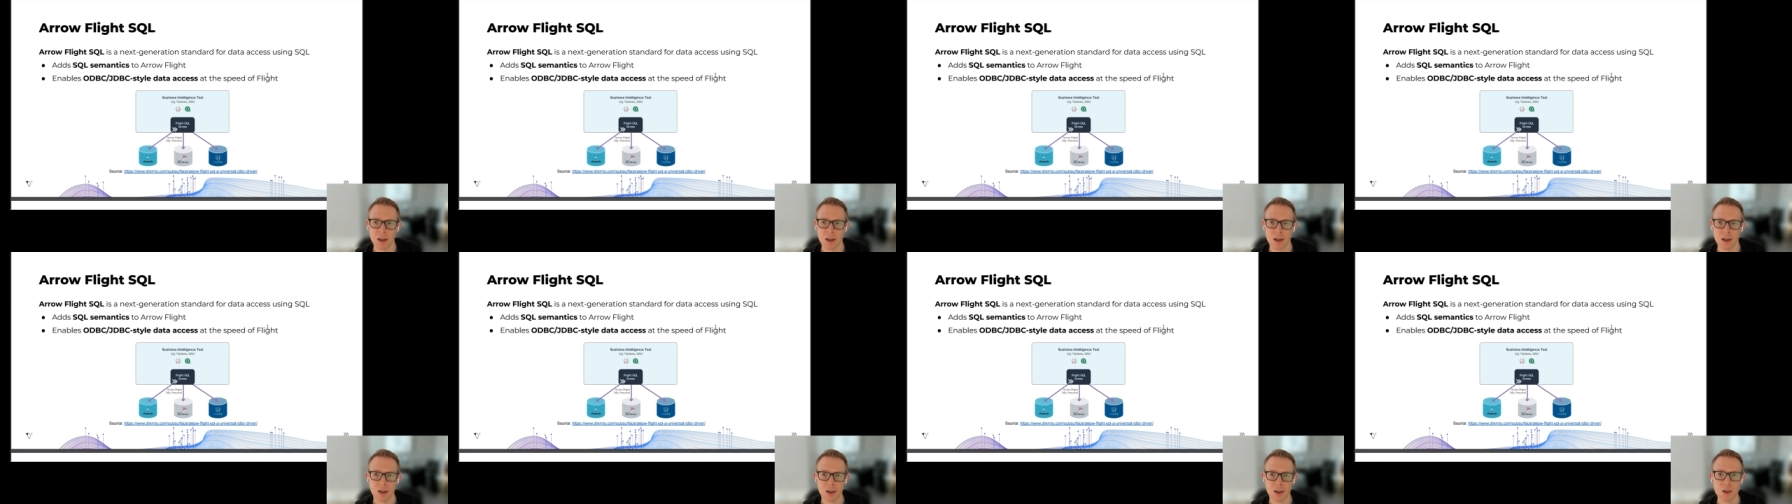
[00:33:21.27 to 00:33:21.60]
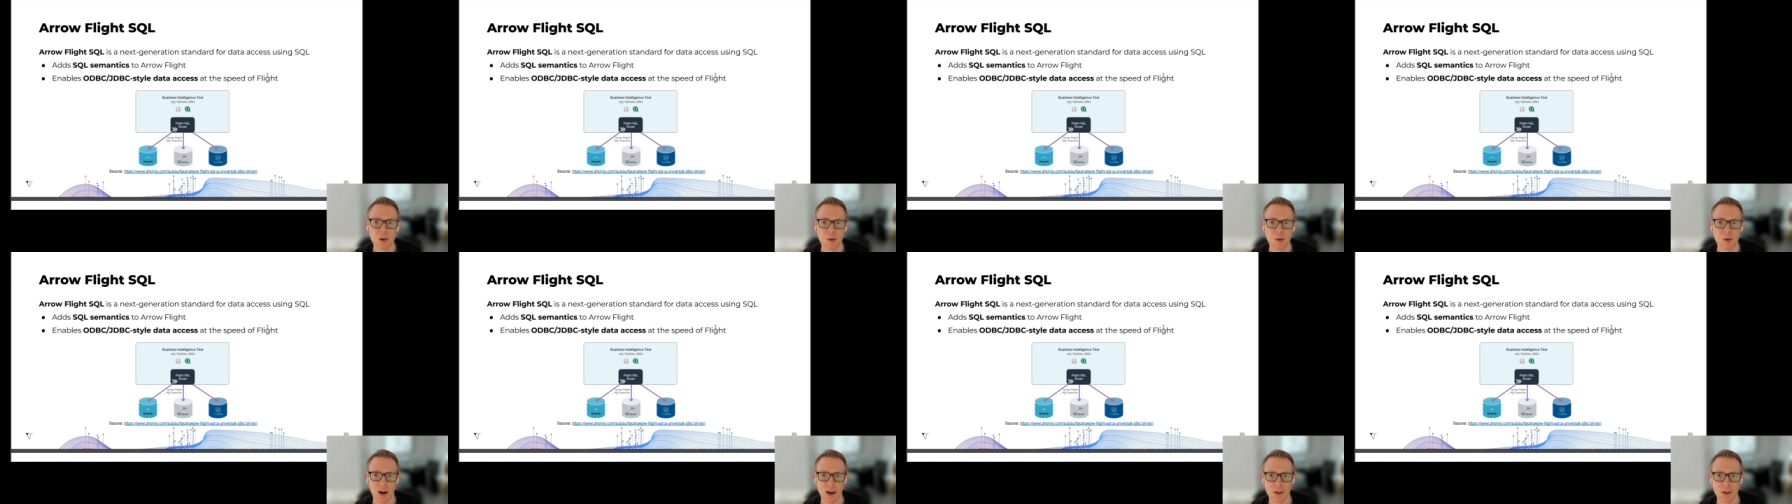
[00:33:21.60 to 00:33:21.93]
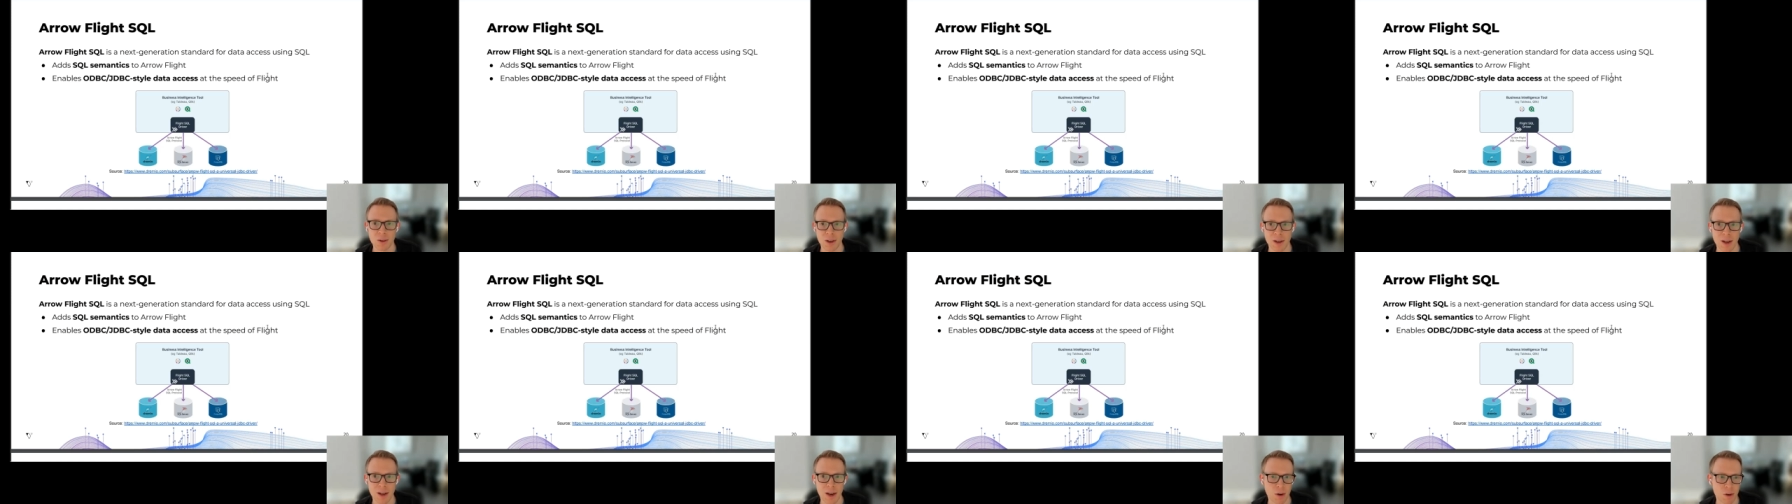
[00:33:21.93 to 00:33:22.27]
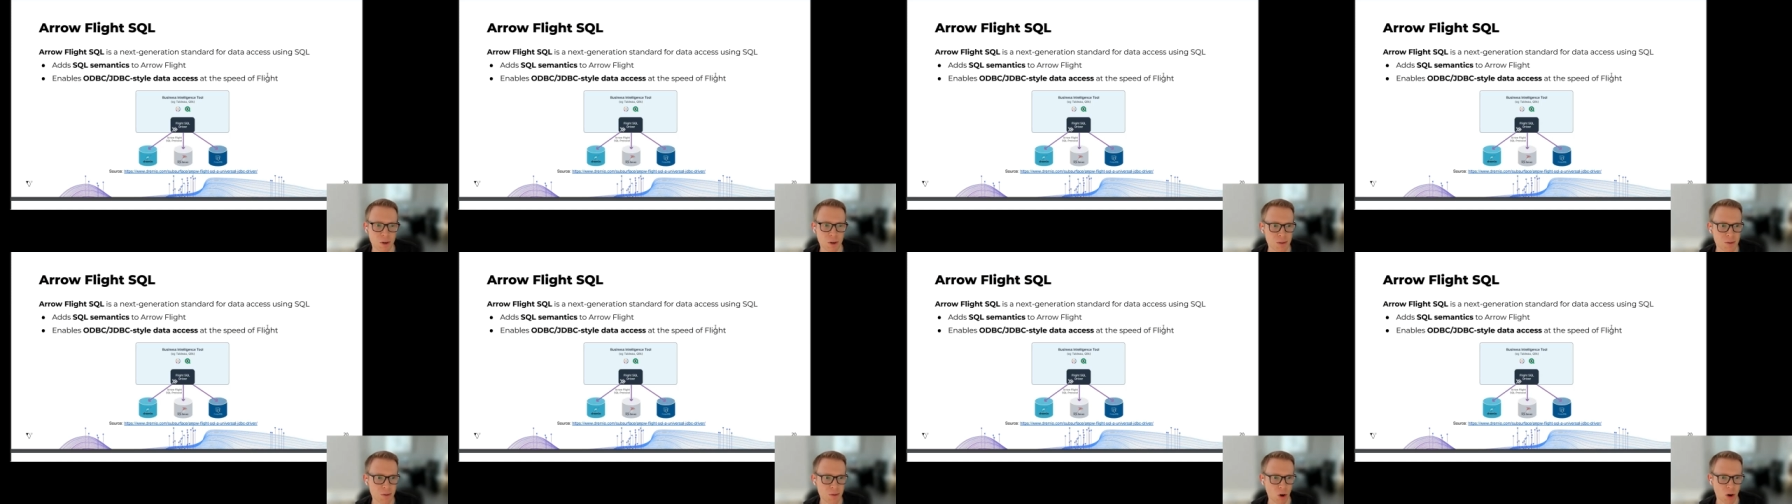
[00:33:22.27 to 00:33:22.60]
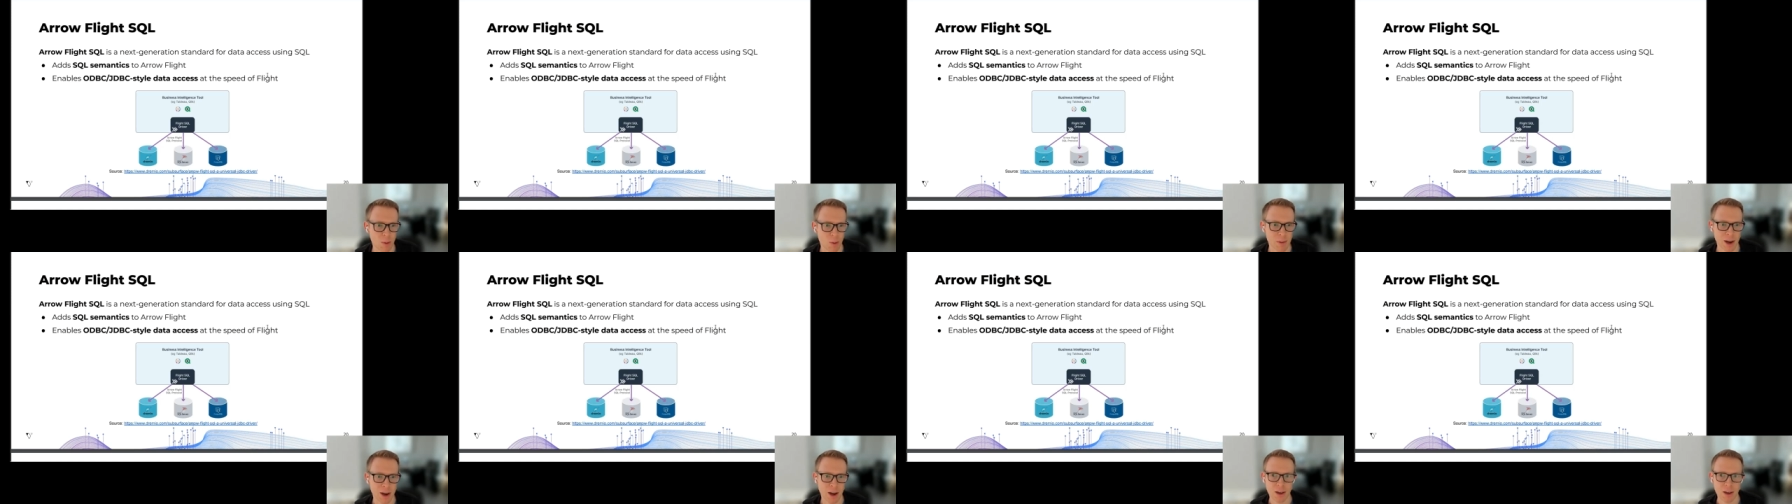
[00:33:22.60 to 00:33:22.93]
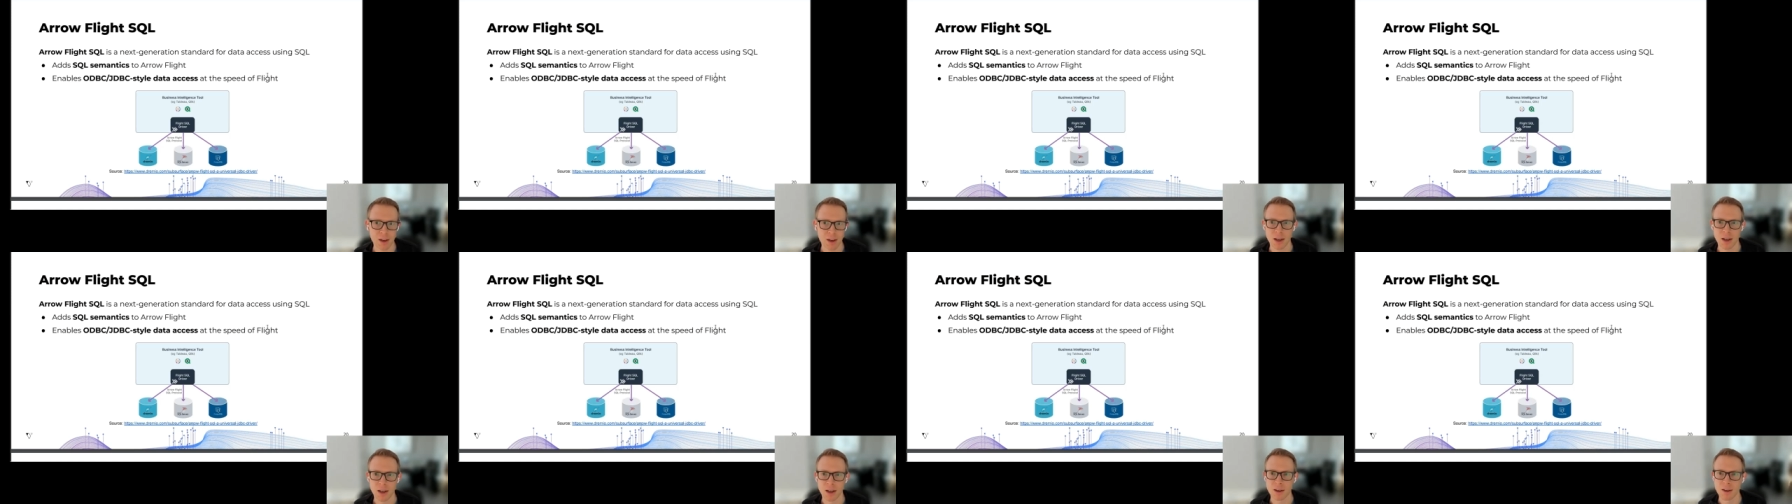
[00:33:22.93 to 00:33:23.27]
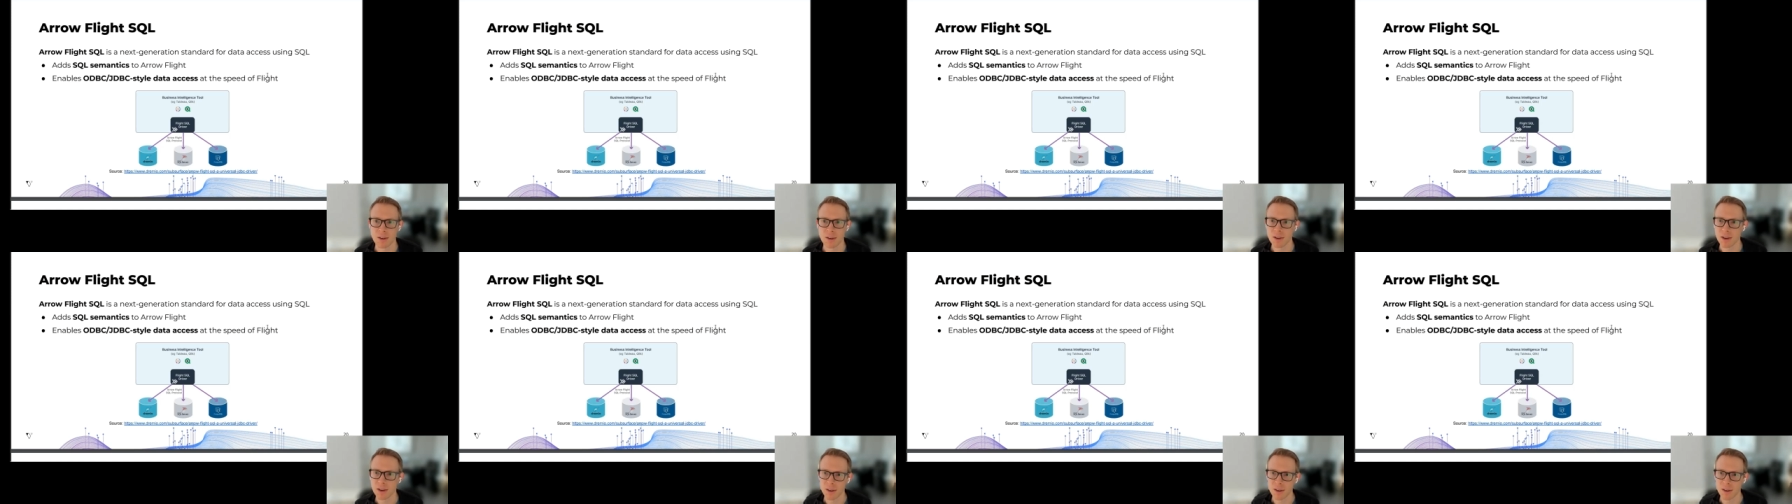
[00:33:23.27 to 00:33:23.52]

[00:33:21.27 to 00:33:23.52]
uh, directly in Arrow format and,